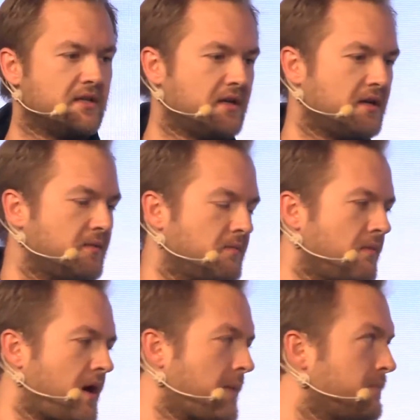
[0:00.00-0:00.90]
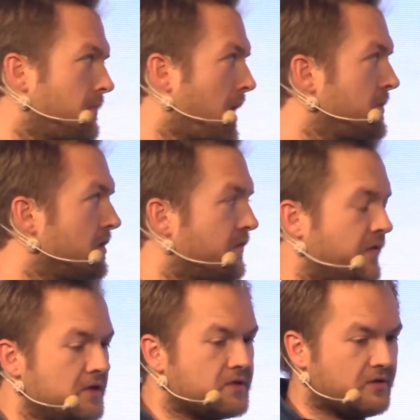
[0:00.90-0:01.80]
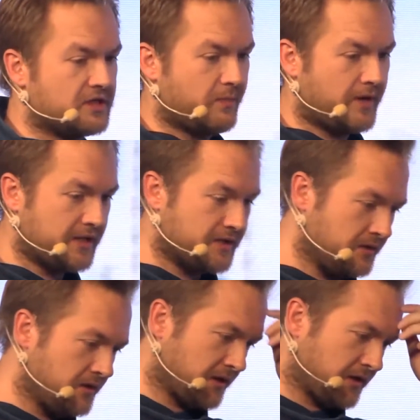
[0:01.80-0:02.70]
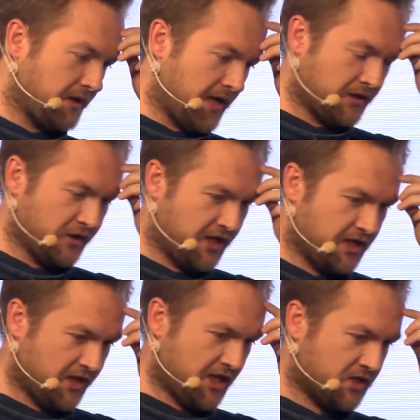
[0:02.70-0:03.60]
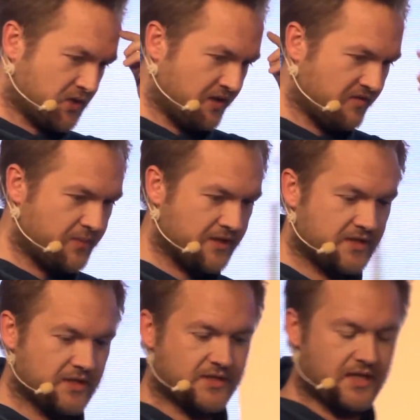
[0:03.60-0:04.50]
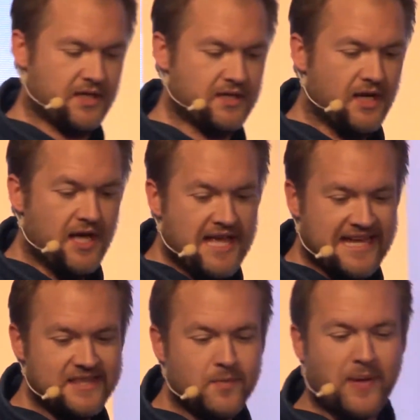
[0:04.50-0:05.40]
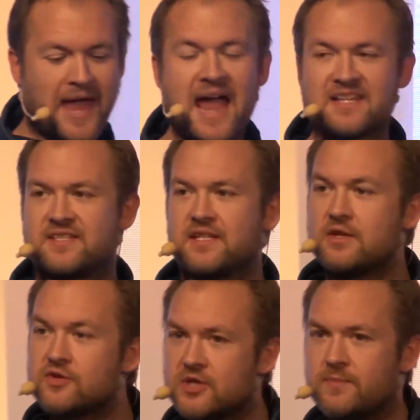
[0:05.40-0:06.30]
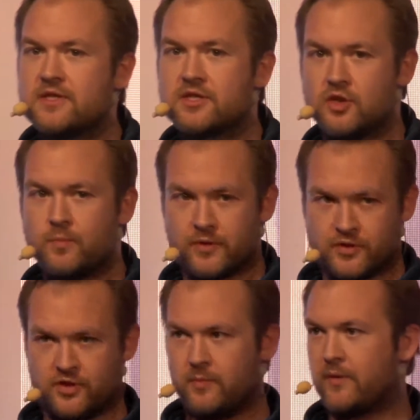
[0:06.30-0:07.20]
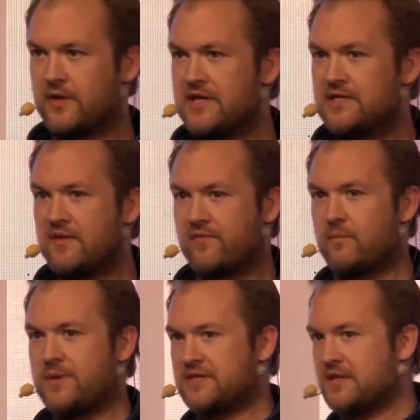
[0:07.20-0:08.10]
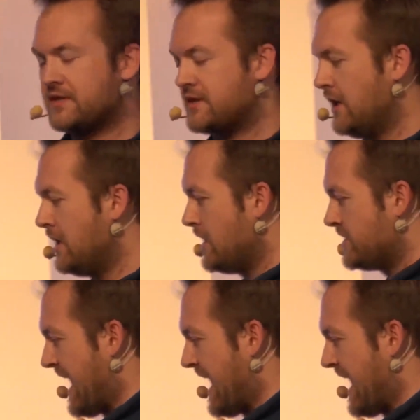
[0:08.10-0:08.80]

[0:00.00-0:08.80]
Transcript: I'm no futurist, but I do like looking at the history of business. And in the past, it used to be super, super easy for business to